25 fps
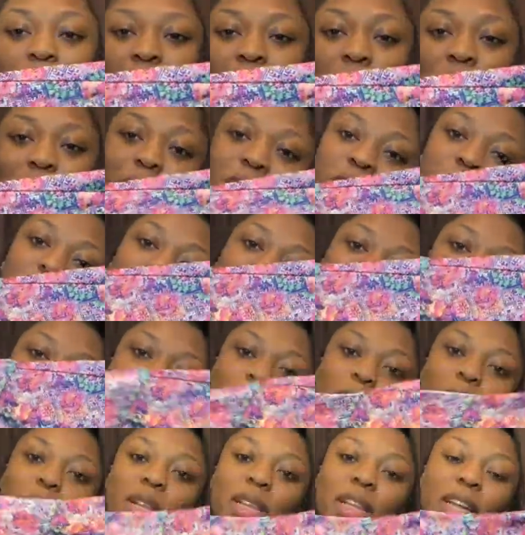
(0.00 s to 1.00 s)
If it's not
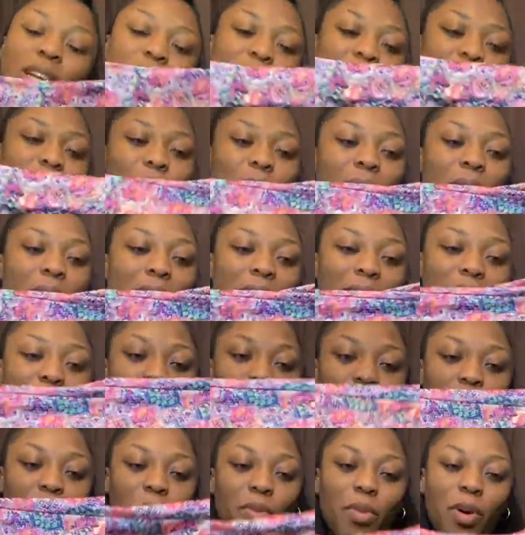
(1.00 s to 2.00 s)
this one, then it's the black
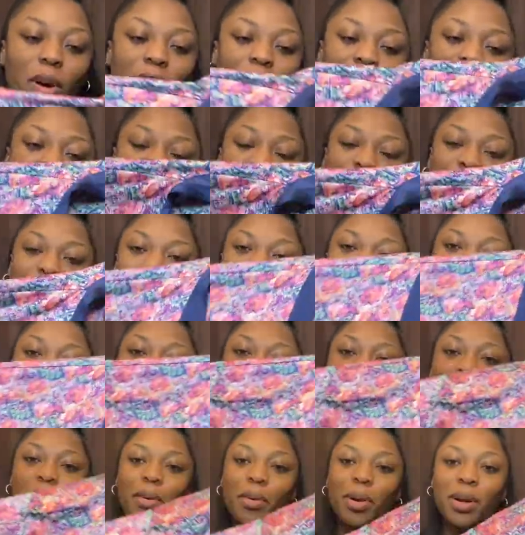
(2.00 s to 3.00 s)
silky one. And if it's
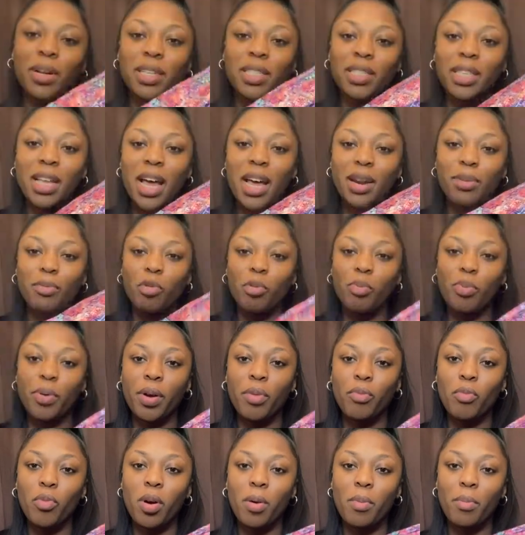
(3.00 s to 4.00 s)
not that one, it's the animal
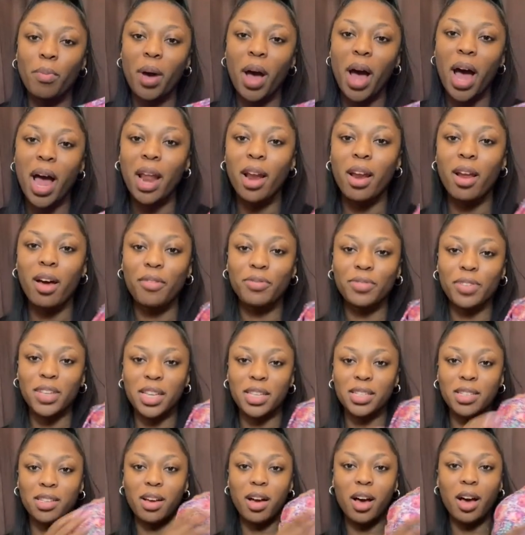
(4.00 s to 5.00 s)
print one. But I love
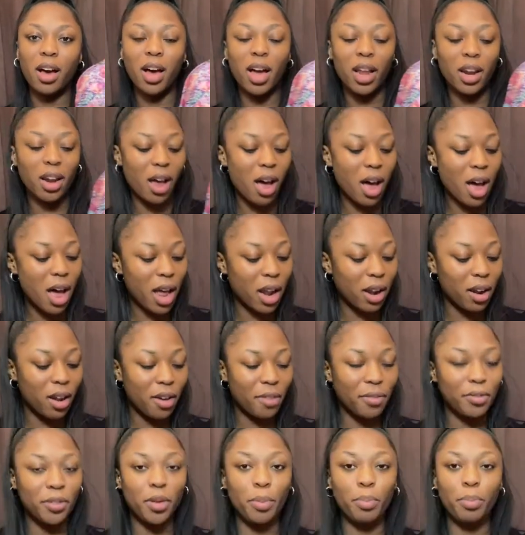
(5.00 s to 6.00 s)
this color. I
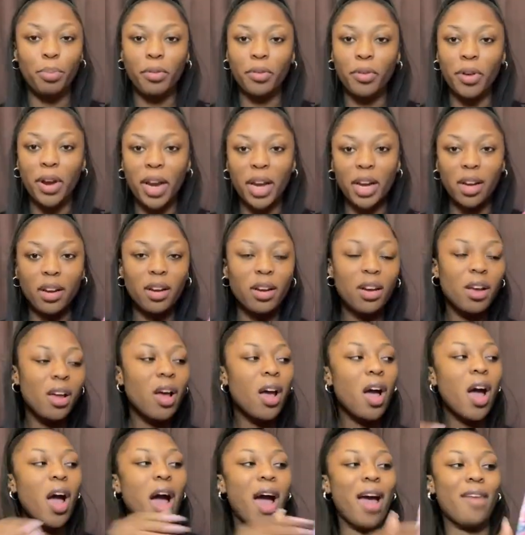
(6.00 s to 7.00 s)
love the print.
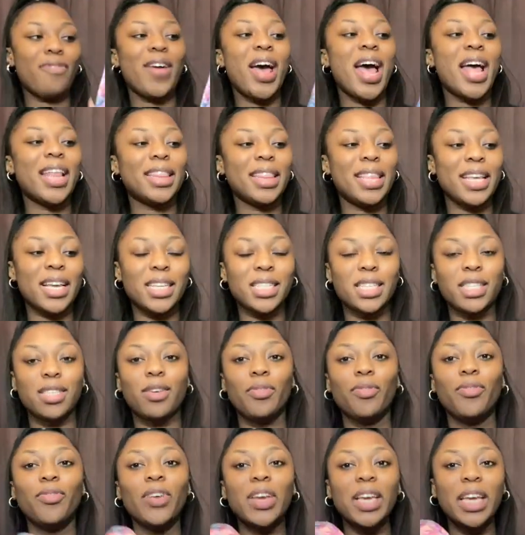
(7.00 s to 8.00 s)
I've had this
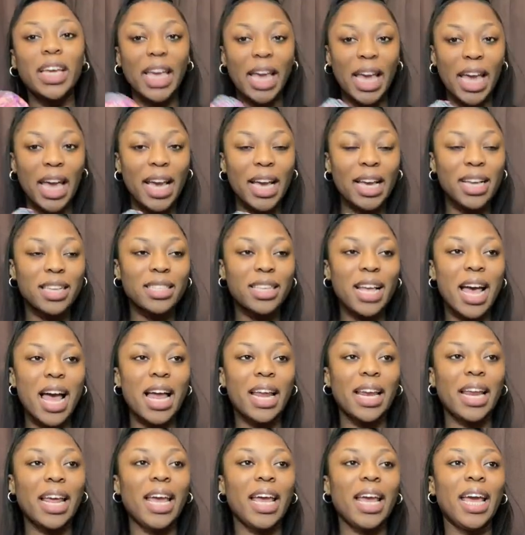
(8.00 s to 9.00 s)
for years
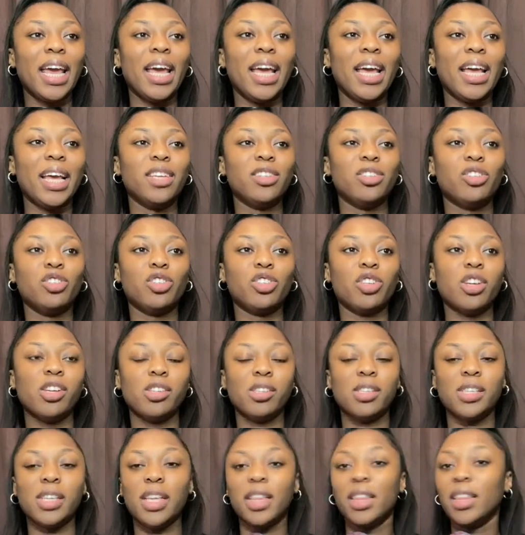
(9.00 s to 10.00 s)
and it is
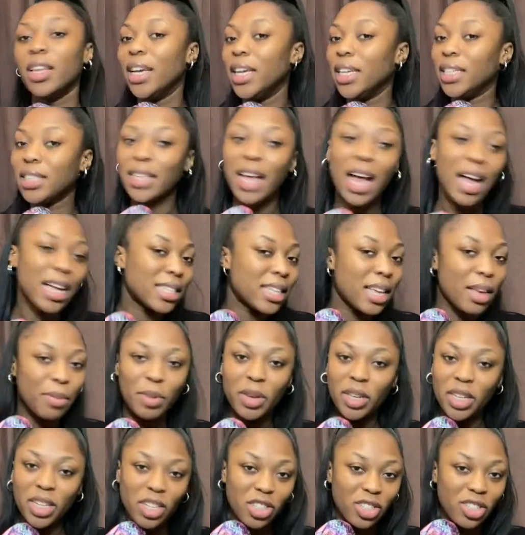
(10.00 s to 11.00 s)
just in the exact same
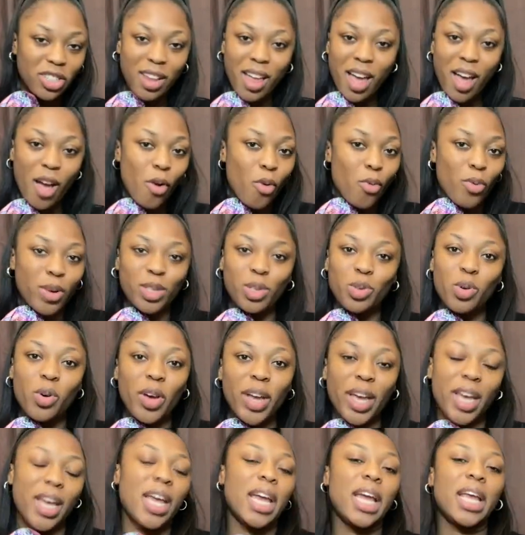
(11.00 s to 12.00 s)
condition that I always
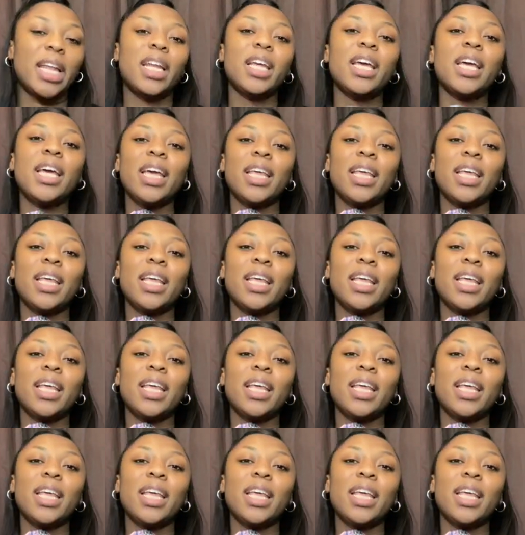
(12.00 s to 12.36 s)
got it in.